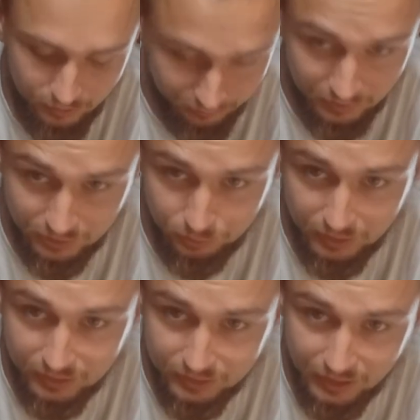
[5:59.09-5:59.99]
I think it's
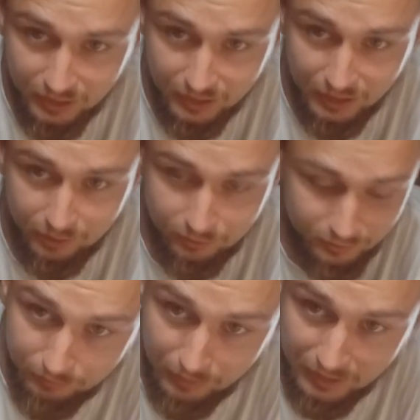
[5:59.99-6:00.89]
ready, and now
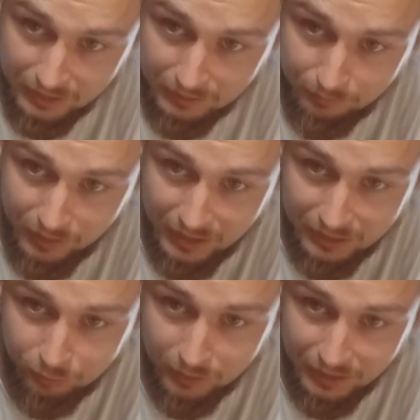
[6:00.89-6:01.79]
make the
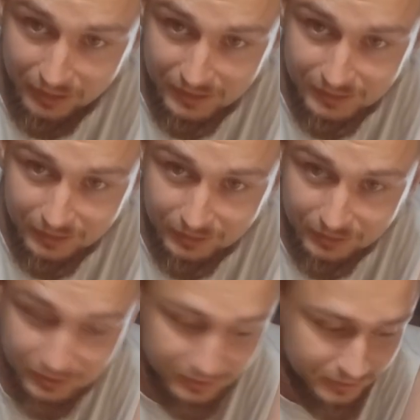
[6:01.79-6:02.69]
part when I'm testing
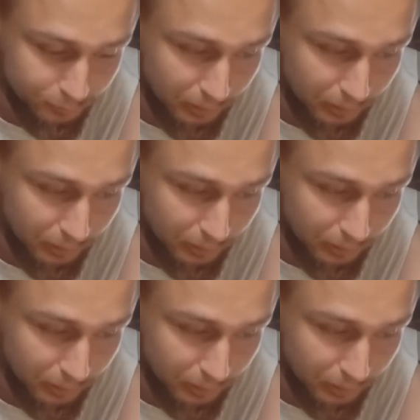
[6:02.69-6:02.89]
this